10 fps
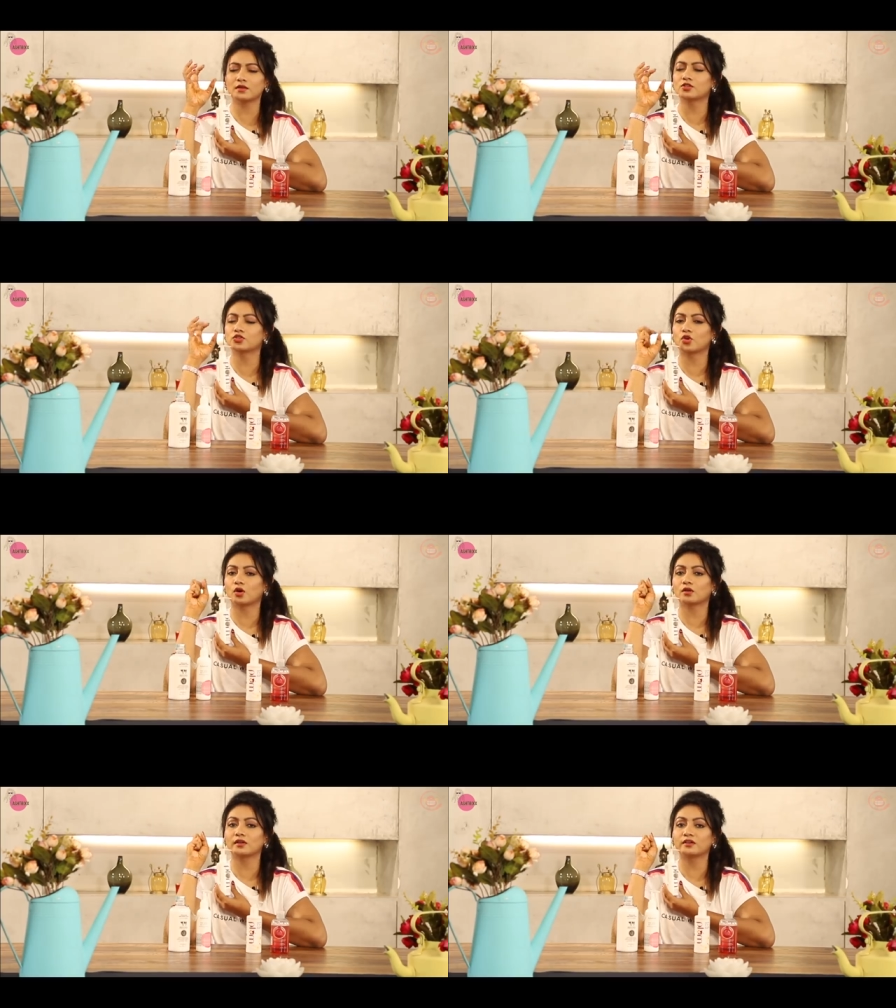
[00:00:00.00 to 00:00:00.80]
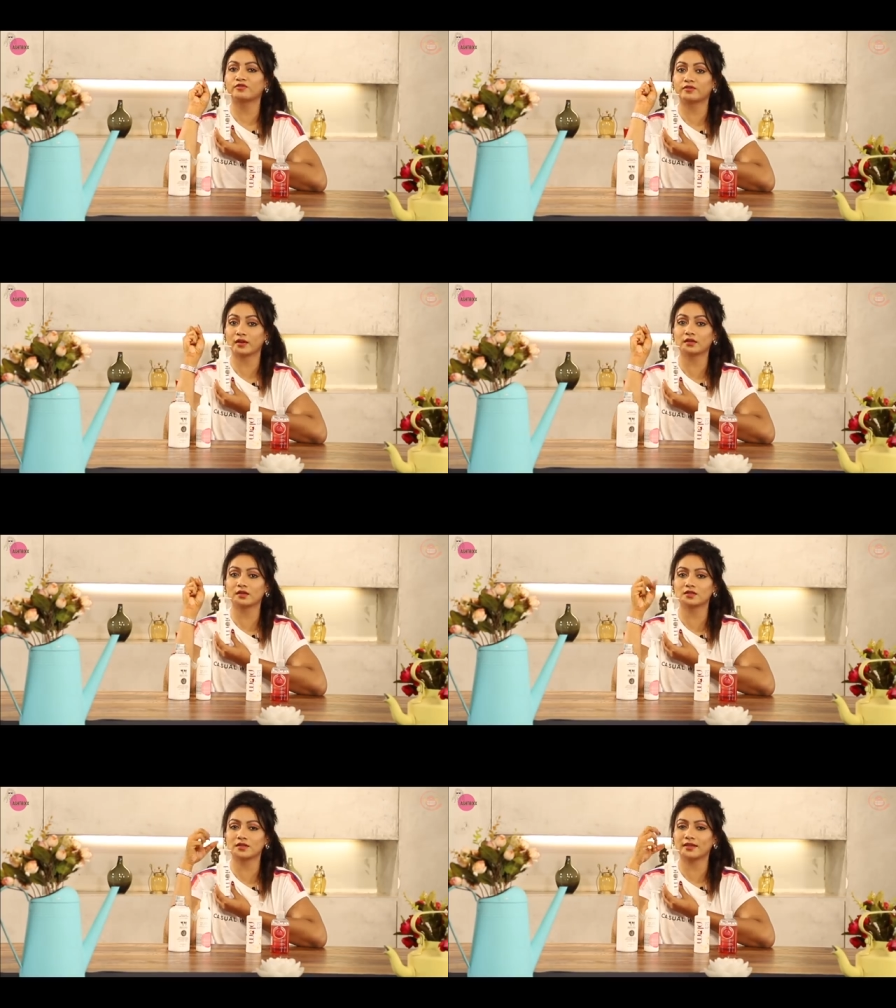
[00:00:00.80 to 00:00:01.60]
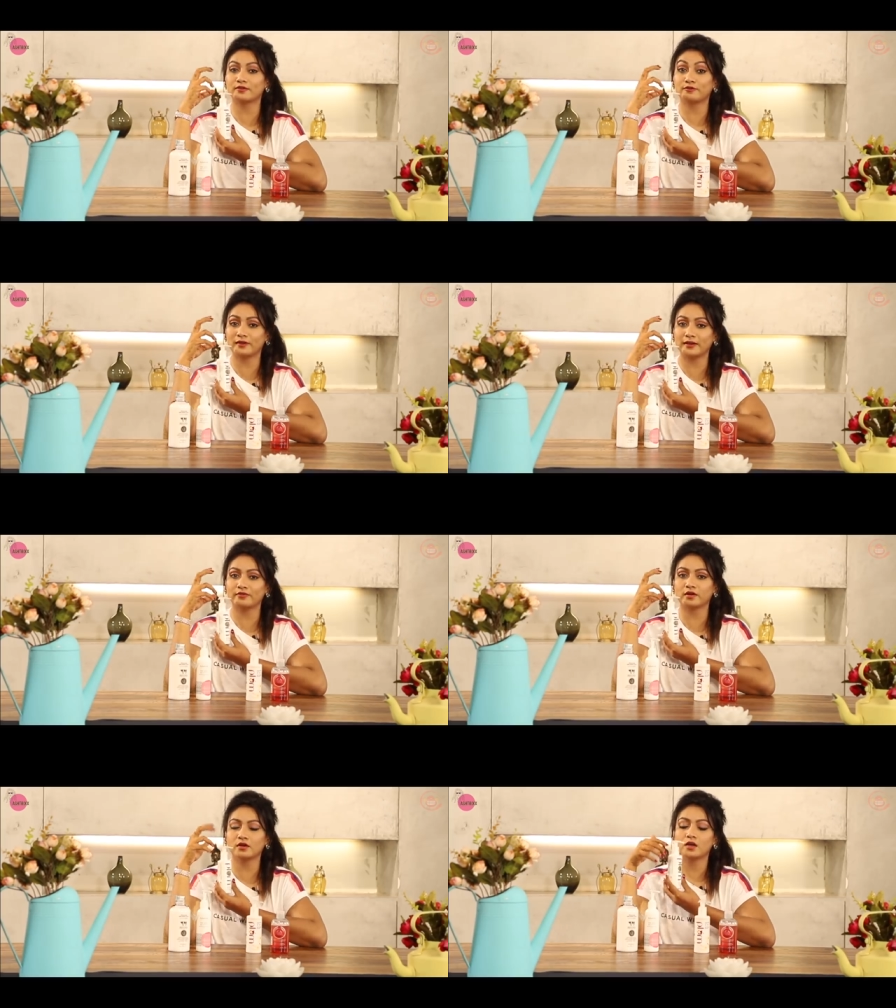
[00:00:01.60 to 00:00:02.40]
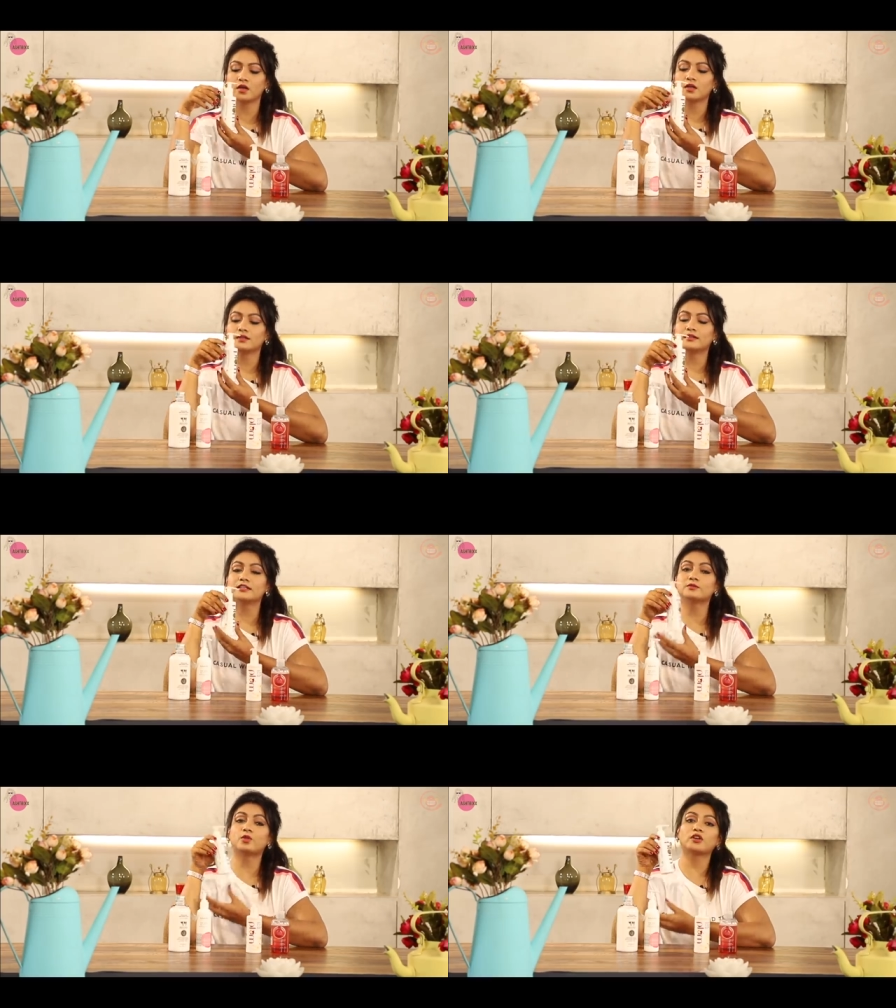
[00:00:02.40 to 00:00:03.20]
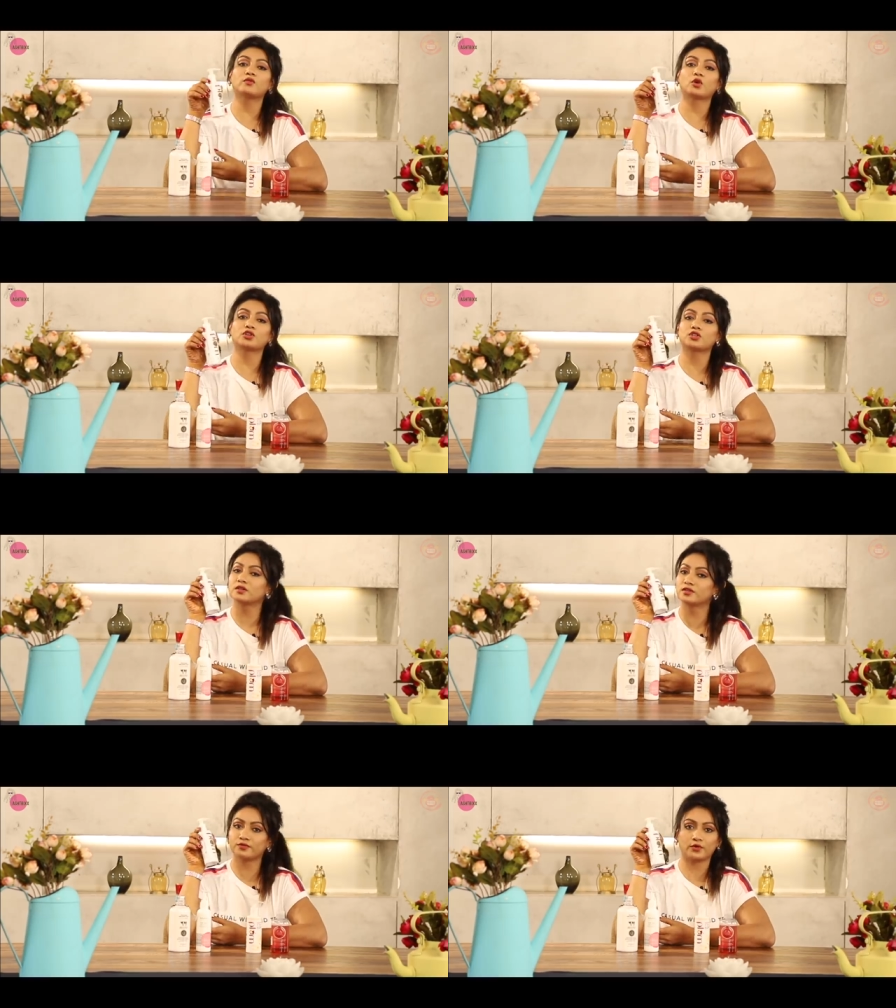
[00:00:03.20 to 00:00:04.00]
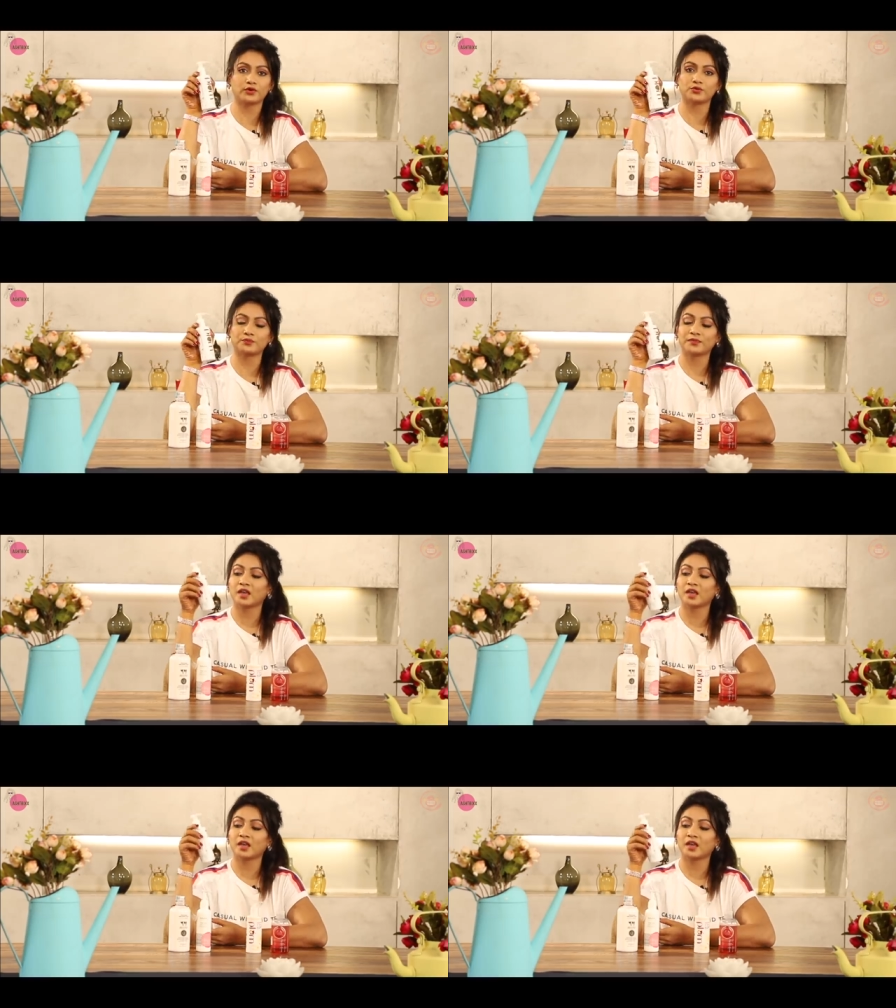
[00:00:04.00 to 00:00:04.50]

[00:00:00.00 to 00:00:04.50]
rich chocolate fragrance and the flavor, this body wash is for you.